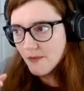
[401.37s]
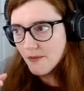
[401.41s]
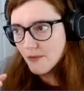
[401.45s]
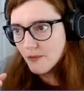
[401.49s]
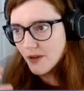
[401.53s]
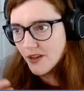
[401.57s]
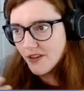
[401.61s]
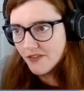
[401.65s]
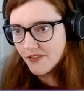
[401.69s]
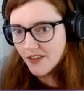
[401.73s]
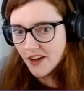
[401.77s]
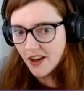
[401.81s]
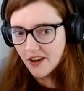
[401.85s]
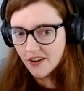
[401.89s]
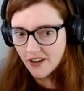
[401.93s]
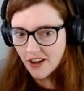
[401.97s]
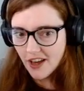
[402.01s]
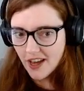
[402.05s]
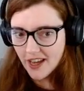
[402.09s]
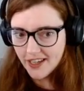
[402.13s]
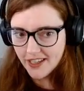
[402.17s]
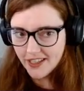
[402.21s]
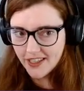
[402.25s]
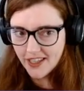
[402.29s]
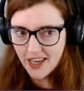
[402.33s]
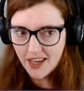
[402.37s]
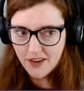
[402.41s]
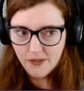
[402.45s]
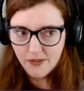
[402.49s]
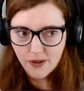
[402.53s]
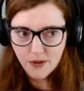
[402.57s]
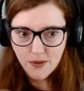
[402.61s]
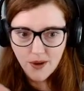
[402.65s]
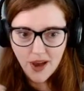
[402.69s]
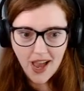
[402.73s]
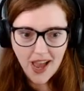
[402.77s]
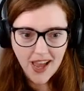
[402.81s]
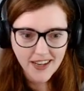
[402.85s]
we felt like if we
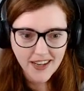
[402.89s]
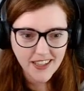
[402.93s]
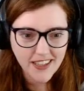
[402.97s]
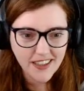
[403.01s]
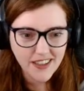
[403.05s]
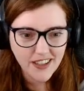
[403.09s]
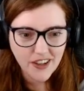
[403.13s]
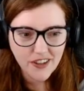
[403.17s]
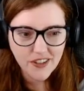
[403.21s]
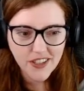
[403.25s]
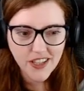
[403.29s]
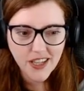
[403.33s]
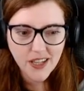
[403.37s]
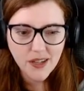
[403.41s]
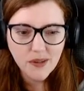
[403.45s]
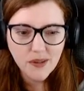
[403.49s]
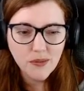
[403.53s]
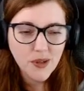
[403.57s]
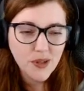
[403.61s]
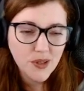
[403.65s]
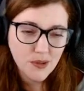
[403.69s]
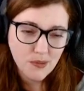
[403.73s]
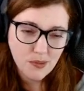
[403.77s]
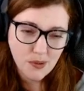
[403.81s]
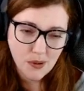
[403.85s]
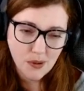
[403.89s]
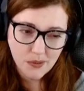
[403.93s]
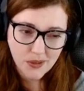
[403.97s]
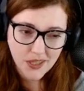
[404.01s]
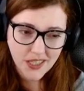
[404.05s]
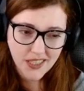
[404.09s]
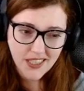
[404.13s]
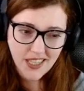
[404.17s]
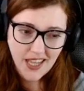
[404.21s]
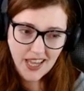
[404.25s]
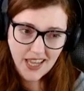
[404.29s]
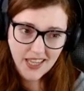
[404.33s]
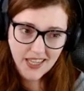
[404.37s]
were adding those in, we should probably
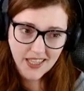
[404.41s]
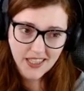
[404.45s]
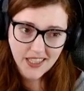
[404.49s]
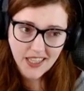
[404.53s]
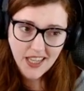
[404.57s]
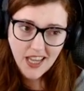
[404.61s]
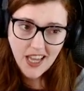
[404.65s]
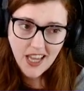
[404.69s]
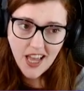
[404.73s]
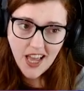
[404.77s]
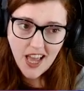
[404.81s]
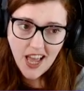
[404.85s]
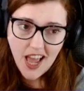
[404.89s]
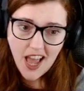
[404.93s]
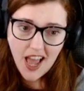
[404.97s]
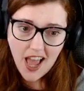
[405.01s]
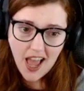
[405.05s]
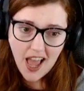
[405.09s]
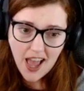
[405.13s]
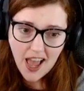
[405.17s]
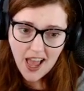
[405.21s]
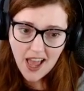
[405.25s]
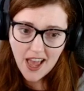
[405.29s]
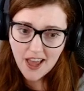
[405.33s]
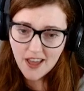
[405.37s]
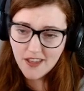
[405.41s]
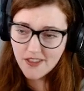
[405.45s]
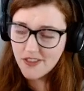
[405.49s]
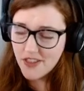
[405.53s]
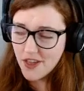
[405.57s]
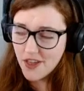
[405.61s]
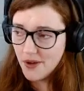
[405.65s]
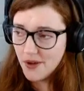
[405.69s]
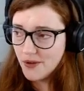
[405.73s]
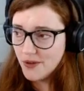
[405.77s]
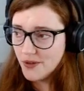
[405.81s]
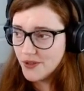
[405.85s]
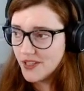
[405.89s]
take
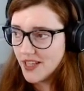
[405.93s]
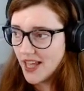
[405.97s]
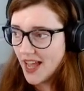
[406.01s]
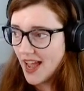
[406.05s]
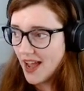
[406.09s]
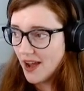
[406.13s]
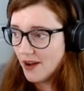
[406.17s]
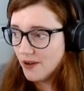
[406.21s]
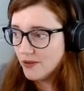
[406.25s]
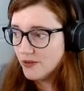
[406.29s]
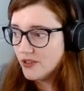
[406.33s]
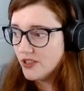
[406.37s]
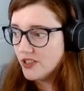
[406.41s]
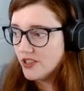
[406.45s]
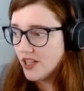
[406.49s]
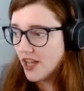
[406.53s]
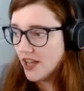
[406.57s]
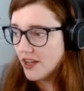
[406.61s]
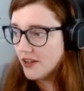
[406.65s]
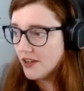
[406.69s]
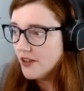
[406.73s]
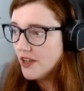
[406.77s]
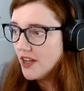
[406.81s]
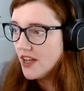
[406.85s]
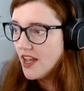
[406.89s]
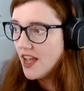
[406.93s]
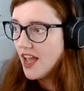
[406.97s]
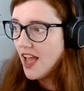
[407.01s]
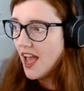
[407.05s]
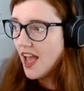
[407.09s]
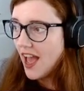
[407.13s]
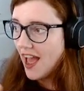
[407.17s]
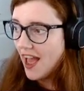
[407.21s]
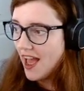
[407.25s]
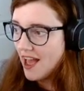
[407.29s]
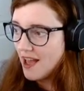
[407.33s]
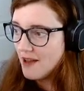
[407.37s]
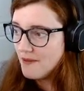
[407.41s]
those out. So
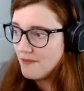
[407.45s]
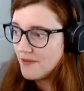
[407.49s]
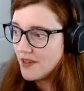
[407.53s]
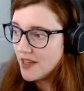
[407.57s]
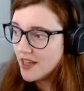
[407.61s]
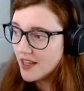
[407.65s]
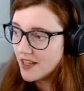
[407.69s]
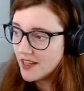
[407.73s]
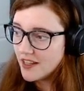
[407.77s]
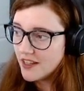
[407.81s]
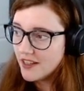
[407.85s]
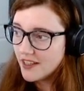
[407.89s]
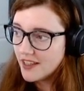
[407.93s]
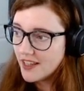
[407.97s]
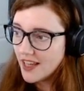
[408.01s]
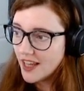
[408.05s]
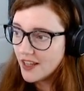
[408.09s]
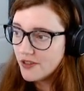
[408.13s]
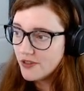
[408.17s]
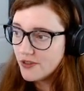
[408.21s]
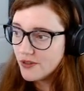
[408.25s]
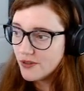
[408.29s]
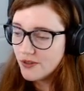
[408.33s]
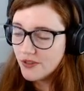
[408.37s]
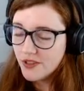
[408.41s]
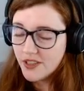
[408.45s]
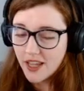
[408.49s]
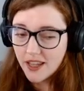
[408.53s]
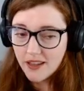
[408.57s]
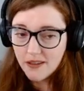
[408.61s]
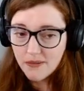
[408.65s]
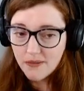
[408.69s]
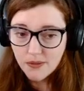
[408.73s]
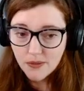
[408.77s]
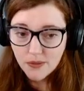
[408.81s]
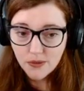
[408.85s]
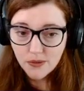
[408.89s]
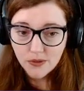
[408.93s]
Kestrel and
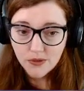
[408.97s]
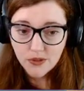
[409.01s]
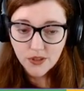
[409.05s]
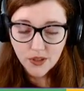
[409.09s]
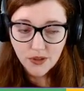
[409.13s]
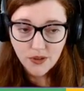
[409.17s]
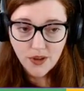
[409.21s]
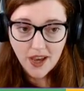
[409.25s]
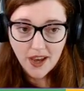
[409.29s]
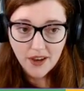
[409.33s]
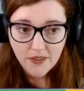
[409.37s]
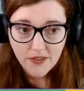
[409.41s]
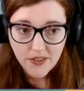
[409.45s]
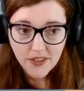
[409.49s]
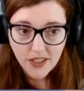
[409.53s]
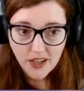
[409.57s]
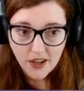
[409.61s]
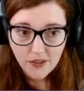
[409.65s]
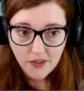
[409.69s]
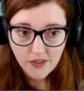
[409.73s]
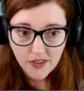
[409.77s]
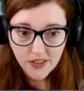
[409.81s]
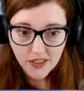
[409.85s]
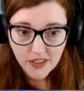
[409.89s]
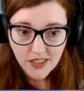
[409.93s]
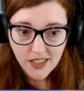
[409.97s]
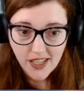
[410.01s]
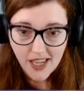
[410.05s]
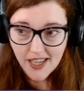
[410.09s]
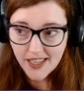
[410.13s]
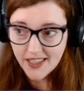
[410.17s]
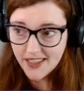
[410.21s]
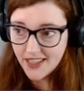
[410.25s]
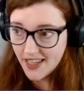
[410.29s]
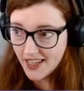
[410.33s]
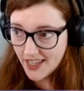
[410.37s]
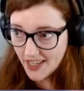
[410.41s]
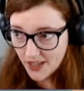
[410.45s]
Deathpool do have
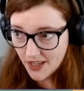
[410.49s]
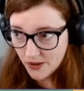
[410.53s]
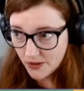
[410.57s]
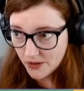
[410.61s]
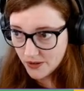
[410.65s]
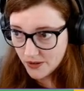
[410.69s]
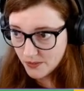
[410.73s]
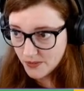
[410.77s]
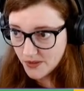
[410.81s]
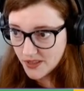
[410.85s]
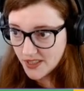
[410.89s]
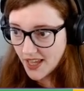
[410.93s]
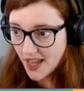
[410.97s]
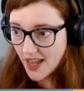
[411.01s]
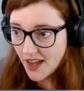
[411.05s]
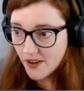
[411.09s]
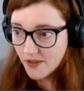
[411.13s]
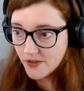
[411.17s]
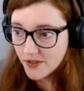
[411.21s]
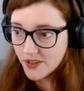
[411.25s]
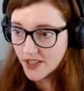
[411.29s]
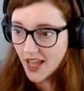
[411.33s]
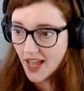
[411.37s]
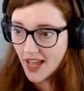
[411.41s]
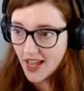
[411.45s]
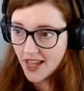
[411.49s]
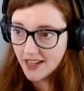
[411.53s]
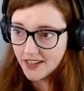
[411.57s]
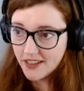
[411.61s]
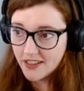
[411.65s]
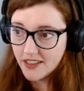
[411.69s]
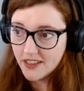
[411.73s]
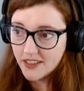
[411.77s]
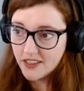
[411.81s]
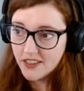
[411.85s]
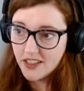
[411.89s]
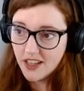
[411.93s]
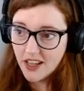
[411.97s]
self-sustain, they heal themselves, and
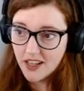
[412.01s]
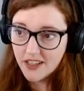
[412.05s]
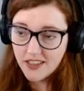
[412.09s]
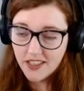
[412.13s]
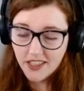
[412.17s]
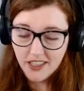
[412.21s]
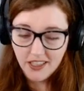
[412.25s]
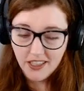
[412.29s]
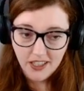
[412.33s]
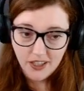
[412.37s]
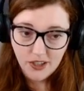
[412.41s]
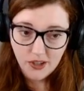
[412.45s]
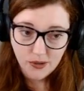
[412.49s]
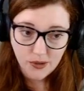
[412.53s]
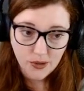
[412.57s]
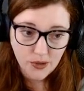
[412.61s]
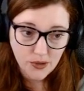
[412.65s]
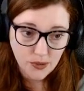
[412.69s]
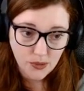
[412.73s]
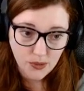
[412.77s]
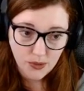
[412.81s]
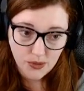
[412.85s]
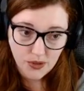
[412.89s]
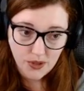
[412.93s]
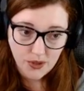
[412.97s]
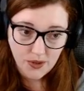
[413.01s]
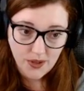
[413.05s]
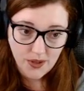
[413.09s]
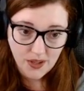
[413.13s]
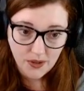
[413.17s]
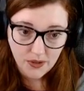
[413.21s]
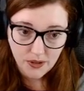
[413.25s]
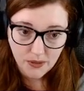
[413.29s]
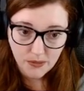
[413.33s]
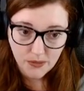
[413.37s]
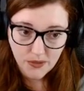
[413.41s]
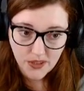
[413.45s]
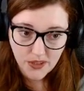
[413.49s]
Cersei and Icarus also
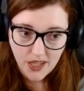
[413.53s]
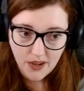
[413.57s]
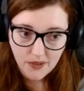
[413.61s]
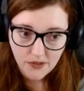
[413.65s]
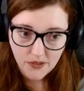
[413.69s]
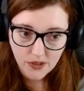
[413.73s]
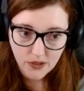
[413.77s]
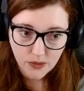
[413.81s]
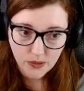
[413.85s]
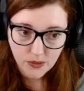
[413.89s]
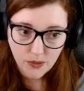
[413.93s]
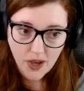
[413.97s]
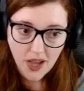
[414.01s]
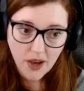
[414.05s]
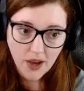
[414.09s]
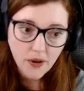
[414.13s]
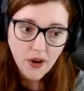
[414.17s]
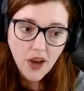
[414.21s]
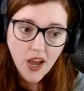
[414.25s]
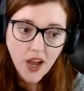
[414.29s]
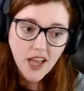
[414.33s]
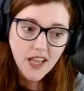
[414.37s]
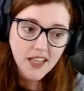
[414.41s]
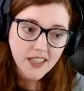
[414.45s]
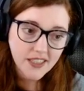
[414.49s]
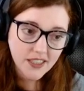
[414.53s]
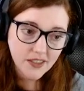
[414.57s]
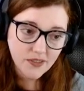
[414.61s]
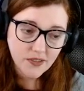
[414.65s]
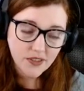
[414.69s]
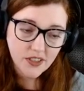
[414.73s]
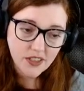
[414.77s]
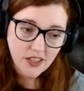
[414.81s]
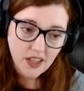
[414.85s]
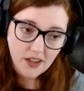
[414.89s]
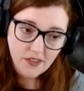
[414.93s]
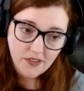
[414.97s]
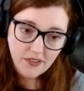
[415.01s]
heal themselves as well. Silver
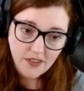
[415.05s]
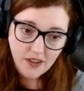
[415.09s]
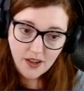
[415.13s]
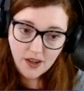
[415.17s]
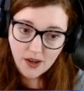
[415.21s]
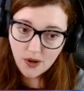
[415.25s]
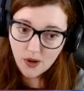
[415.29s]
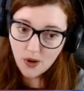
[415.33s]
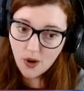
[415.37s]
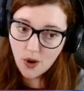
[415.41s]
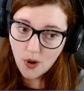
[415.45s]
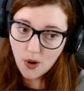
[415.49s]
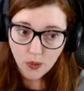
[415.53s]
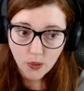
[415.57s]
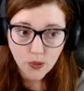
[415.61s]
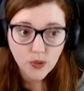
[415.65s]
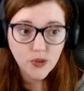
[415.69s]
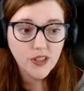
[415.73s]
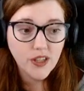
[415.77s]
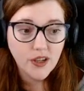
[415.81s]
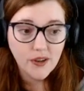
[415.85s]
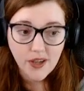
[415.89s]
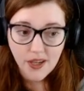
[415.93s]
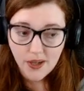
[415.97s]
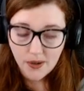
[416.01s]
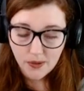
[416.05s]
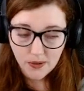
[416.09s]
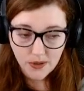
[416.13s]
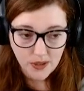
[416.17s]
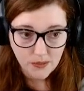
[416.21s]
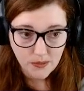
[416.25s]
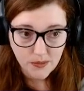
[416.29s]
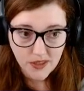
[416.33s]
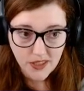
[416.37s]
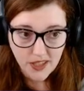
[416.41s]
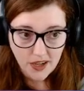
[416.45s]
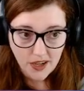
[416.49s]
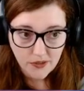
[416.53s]
Surfer also heals
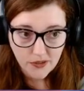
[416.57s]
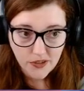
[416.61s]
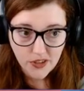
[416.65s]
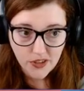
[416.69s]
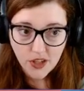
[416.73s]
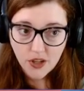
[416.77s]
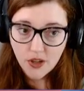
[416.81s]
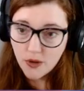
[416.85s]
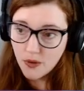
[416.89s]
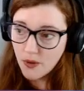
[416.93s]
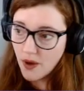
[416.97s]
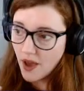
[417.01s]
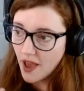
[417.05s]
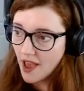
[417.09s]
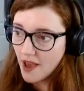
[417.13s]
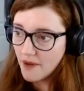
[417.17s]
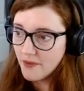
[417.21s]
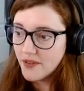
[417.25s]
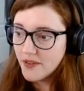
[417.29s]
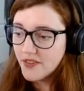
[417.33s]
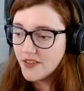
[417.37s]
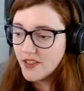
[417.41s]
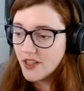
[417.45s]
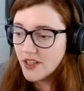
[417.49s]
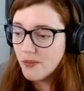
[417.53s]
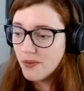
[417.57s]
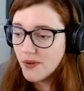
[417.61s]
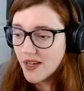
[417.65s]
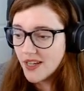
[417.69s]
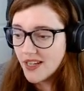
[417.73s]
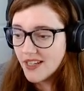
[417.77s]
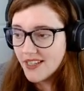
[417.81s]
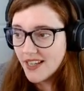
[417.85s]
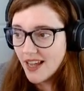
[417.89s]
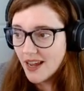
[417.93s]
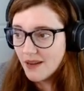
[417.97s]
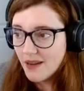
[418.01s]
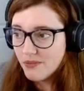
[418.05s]
himself too. We've still put
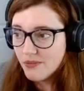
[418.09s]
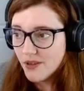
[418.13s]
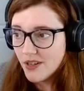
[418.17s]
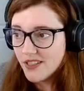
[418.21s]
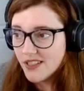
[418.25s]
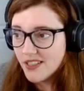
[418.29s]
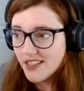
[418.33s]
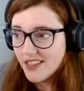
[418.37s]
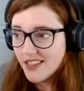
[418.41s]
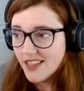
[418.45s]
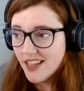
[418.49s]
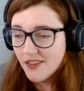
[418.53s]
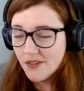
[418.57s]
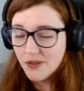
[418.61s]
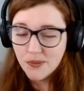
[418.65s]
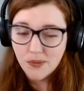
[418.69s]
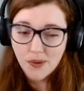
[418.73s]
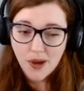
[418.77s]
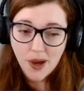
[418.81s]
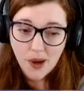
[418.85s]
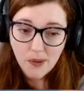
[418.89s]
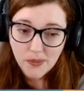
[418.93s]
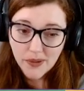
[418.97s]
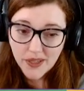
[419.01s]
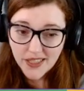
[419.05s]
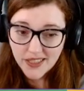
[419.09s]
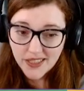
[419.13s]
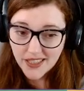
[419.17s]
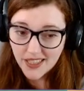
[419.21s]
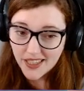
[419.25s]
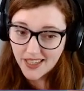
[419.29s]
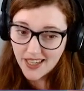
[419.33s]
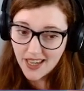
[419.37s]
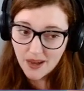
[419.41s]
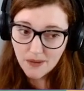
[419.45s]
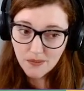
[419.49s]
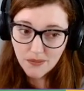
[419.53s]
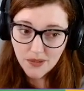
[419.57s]
in Dad Bros in there as well because they
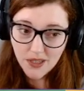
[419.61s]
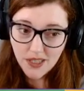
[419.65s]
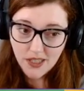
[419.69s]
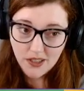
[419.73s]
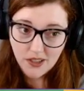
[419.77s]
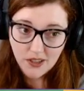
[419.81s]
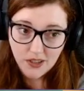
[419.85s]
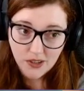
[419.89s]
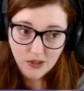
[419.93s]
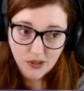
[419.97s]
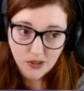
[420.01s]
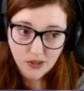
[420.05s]
can be a good